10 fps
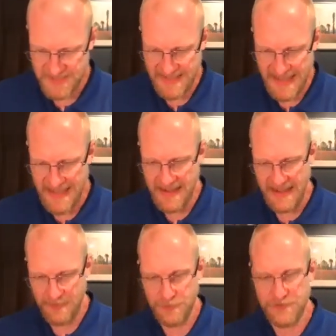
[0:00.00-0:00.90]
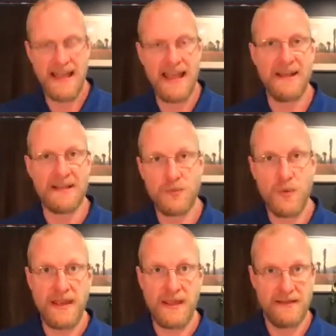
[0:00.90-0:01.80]
10, 8 through 10 is
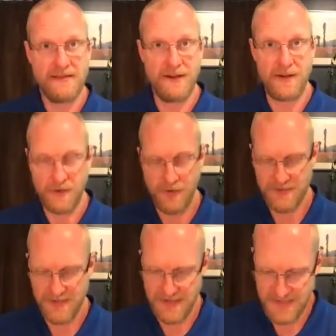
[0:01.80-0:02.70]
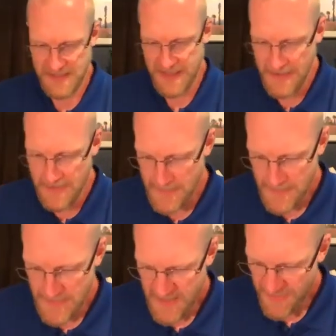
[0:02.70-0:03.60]
weak, the article goes on to say.
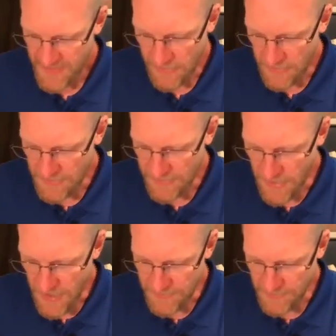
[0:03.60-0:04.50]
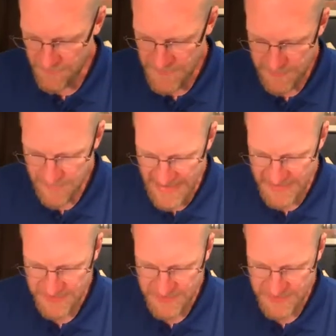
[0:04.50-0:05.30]
The author of this passage